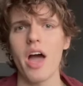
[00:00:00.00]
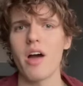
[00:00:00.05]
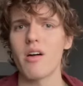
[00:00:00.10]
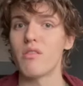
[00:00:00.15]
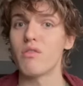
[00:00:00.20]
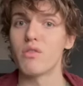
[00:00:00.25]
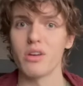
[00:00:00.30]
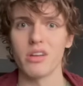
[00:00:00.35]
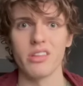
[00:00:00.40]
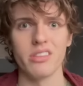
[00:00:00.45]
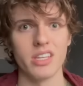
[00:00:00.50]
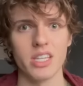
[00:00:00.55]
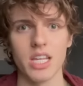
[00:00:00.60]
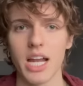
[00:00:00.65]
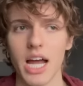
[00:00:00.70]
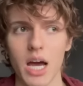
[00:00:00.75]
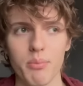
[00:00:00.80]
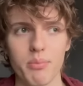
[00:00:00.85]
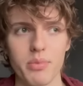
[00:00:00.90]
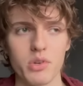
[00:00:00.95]
Everything that
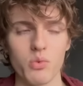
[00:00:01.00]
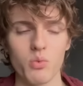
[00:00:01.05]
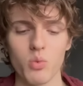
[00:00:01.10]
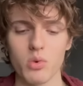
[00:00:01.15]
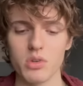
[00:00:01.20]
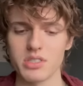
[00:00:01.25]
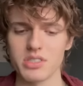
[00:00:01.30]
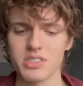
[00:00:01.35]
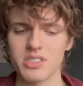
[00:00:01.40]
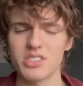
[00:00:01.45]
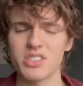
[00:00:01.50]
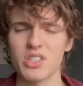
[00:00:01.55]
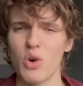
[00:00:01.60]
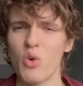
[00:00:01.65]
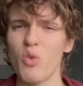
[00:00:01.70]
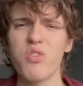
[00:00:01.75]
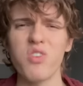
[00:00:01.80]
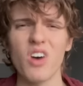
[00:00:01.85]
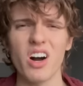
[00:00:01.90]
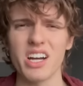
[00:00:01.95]
happened was
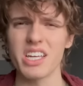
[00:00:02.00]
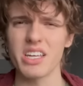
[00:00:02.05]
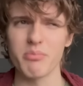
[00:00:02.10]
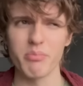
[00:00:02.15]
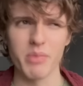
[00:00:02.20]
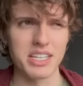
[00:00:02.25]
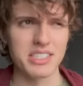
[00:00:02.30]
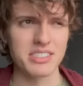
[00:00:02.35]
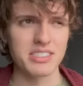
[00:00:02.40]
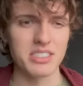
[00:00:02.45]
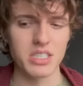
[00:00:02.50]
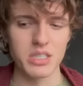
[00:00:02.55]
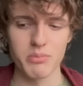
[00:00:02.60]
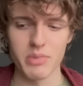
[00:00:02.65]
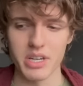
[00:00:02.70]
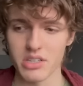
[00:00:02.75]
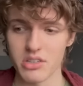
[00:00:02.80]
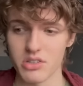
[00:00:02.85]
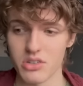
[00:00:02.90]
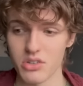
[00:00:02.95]
so fucking messy,
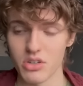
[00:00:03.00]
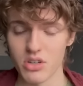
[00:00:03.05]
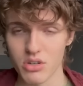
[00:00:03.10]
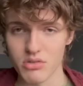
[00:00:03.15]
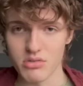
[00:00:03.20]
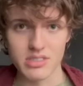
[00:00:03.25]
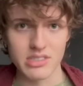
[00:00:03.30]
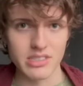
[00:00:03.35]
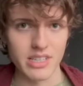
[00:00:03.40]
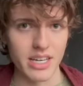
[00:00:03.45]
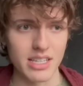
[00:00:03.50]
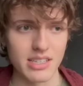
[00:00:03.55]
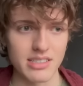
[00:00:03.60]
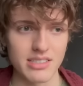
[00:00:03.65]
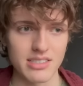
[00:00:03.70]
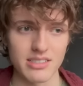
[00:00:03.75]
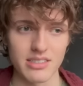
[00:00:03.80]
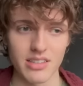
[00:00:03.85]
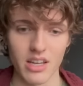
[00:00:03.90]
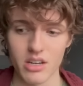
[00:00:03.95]
made no
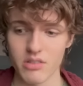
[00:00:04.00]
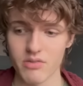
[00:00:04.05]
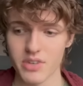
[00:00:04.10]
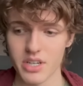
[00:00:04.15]
sense. None of